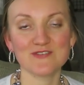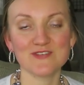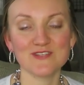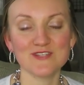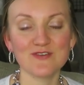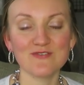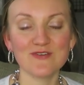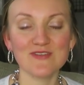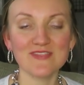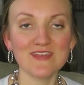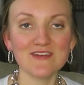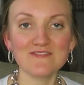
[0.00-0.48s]

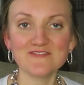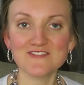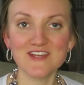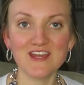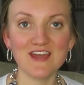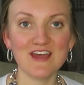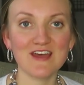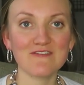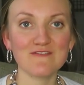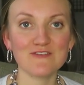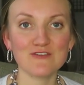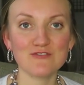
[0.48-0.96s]
So I'd love to
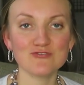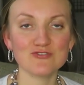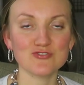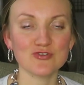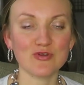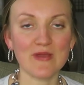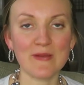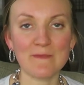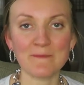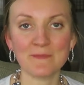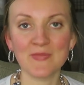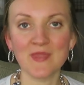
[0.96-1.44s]
have you
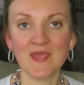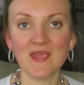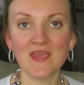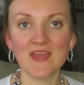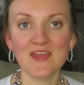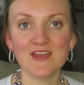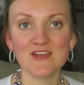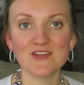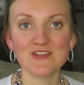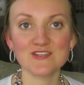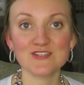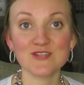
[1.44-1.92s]
join.
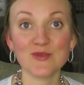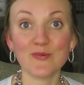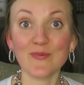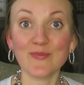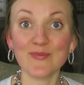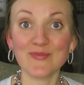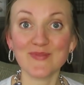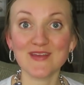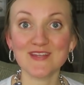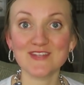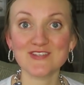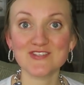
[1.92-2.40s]

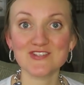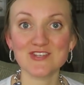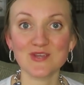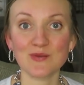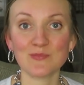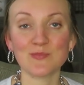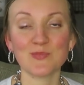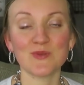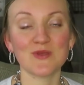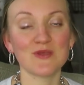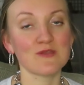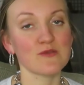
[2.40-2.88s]
So let's
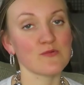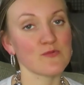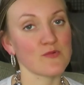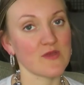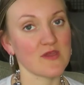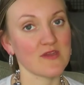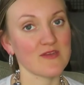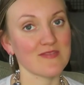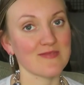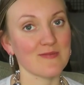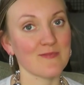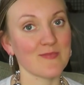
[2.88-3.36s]
jump in
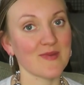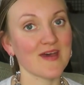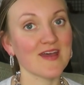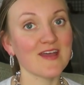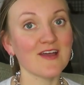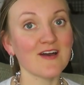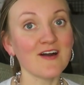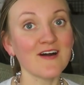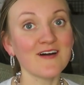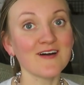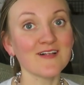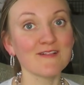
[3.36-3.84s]
with my
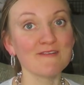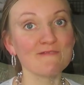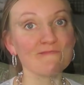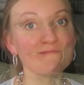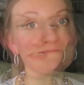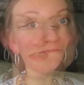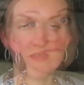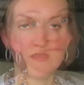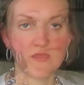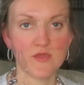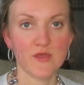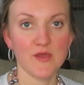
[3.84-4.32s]
haul.
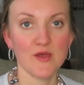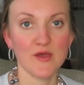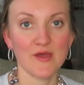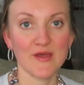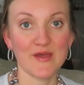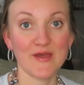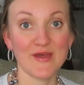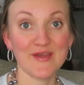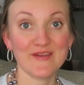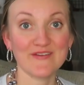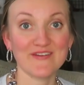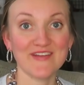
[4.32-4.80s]

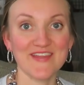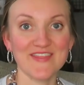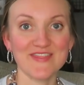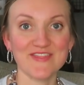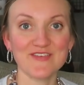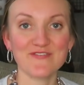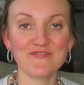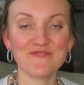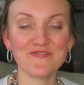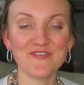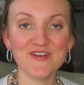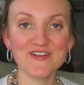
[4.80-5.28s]
All right,
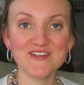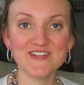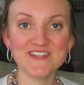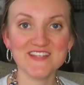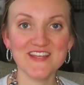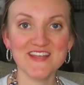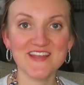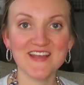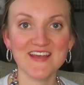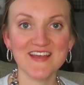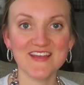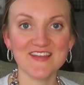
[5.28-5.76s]
the first
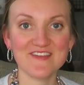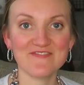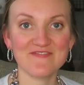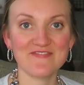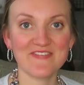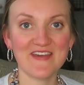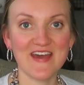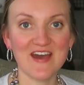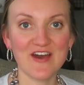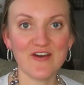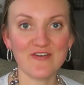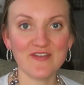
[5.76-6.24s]
thing I
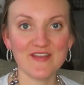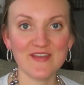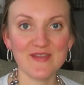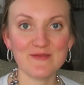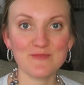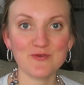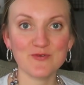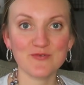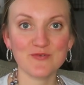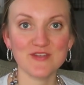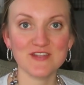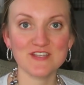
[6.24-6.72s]
found
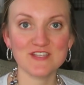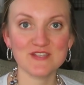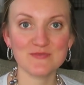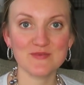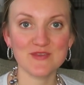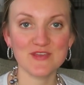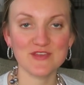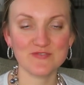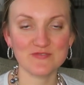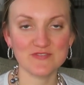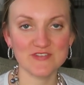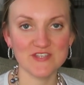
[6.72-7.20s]
I'm going to
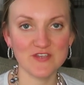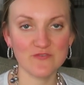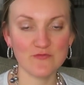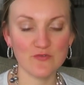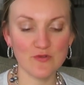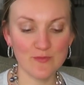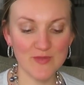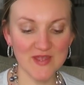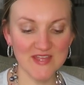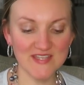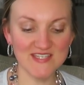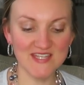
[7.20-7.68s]
be using
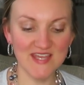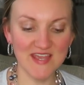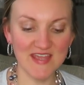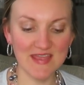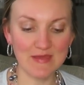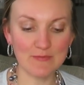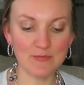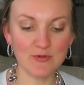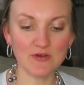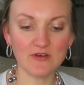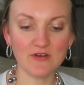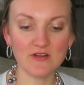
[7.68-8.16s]
for my
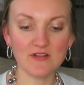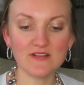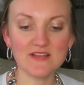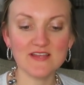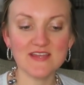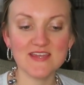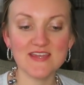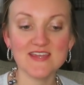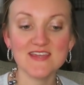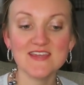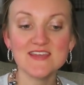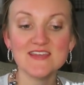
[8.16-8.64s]
table
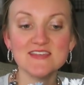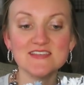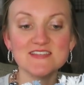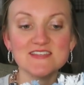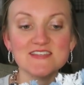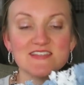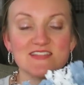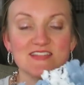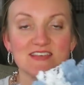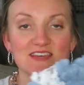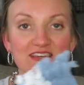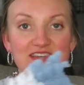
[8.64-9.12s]

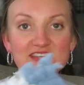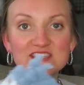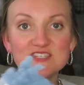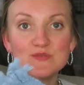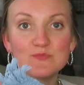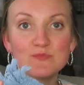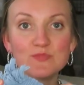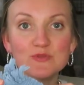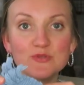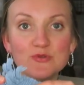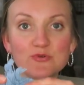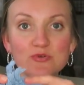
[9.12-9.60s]
is this
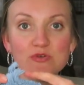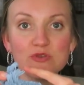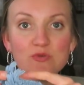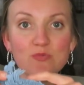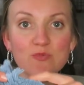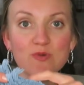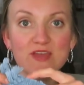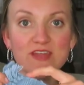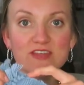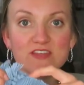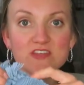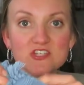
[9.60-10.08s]
blue and
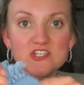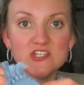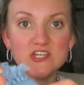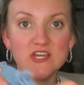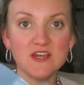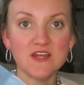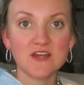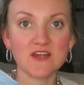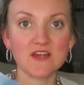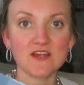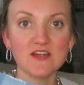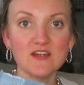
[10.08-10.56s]
white
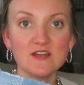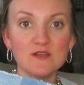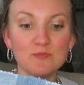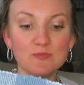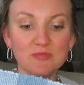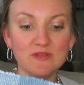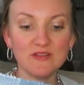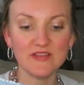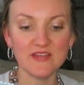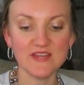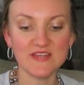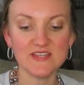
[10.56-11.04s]
checkered
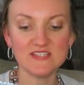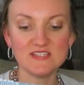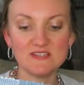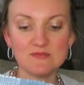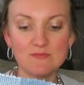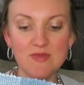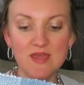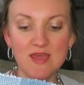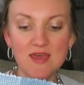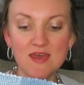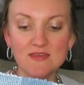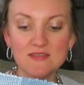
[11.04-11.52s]

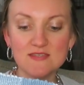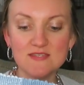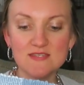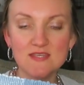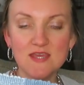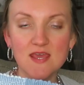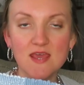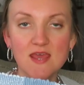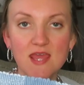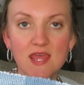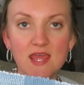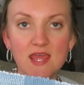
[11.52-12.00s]
placemat.